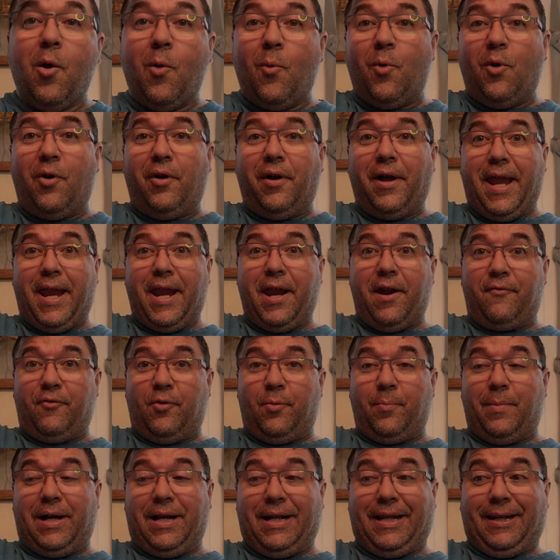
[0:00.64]
Well, hey
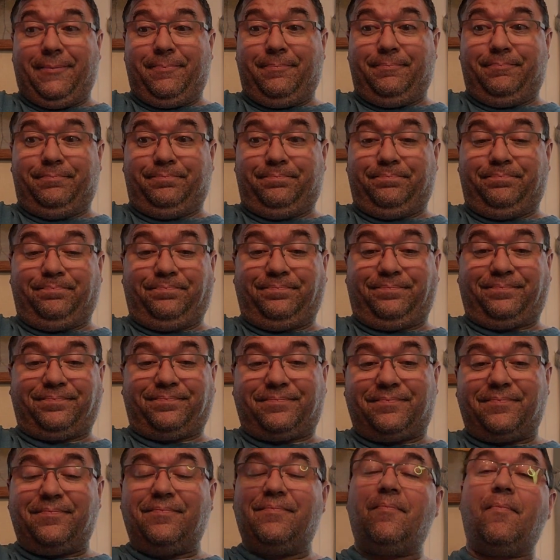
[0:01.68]
everybody.
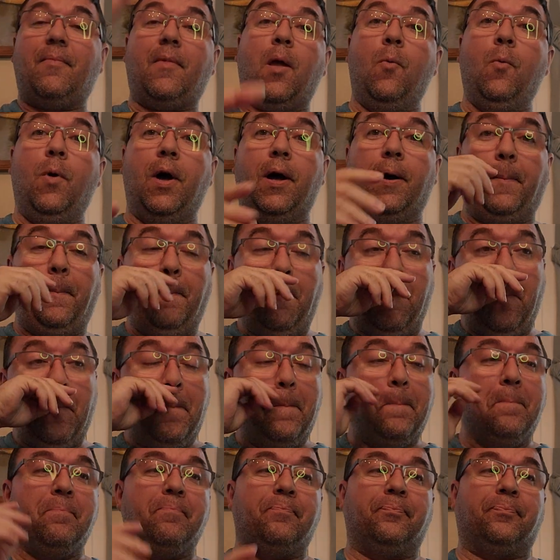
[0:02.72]
Well,
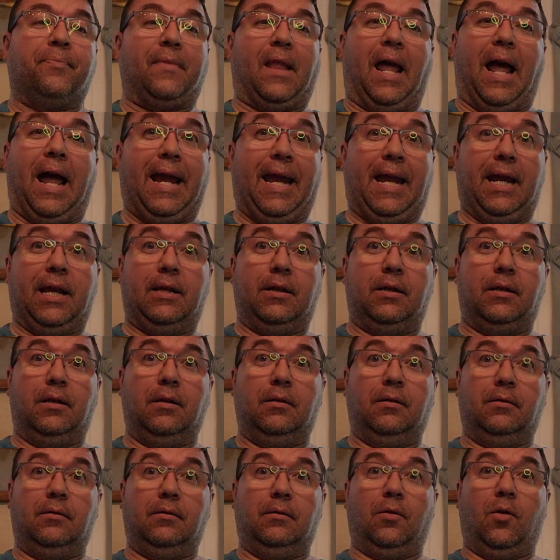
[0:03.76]
I had
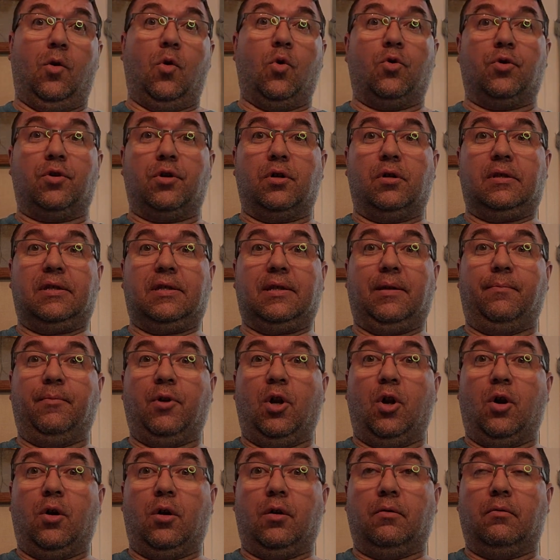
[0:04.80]
ordered some
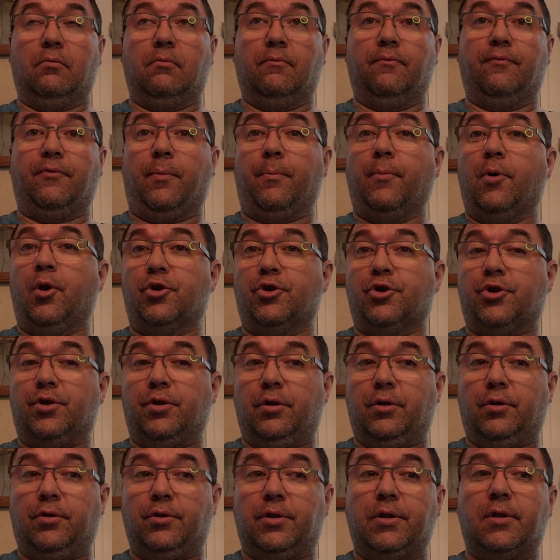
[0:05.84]
yarn from
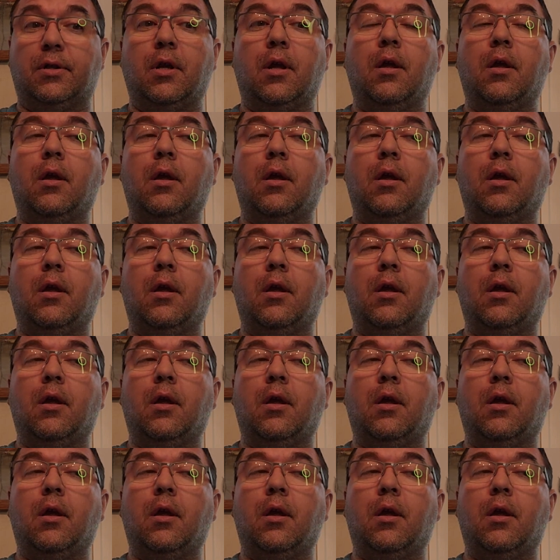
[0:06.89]
Herrschner's